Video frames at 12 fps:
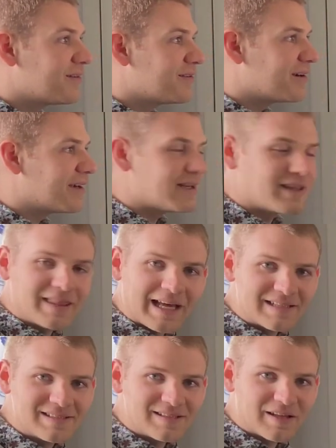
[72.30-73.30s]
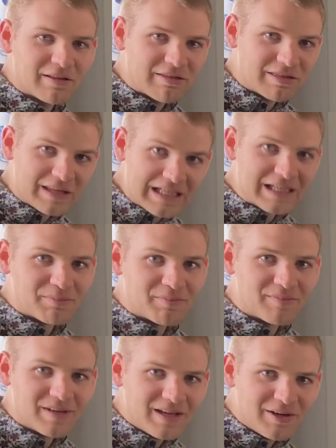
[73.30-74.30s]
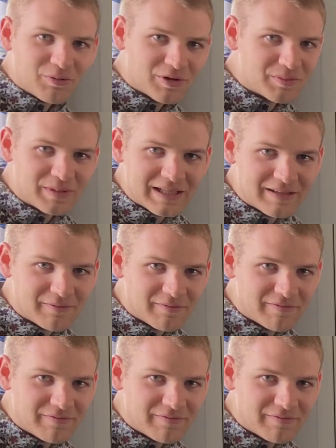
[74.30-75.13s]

Right? That's the theme. We're going to be